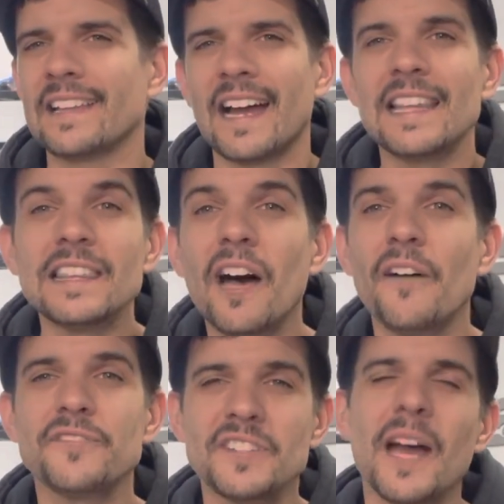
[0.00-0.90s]
I
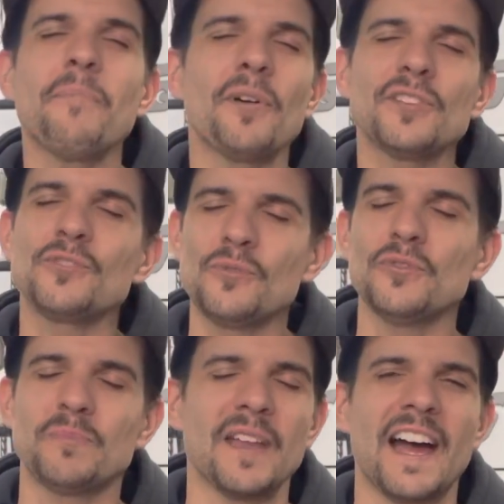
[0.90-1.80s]
love Snap-on
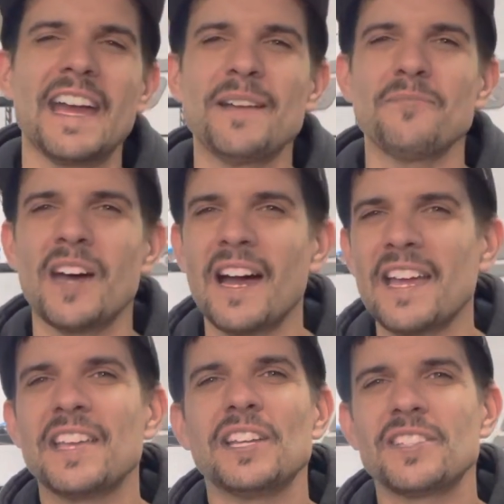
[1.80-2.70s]
tools, but I am
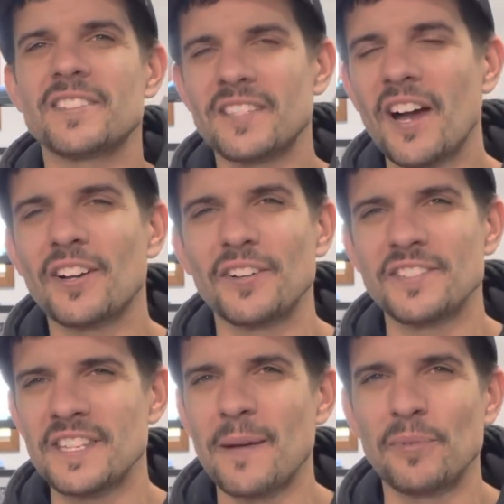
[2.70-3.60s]
not stuck
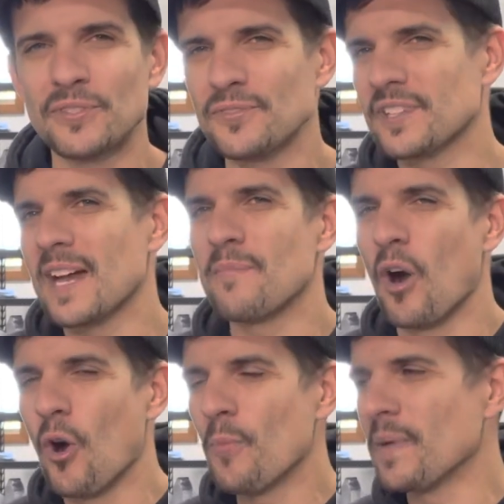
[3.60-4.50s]
on Snap-on tools. I'm
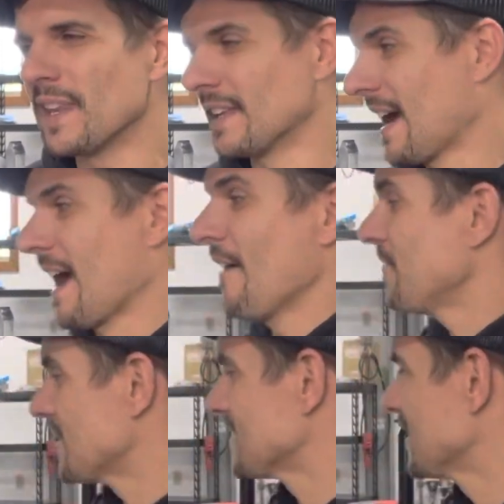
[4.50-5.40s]
open,
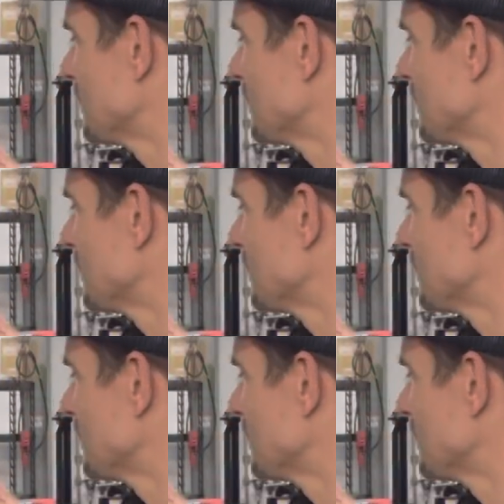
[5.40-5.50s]
obviously,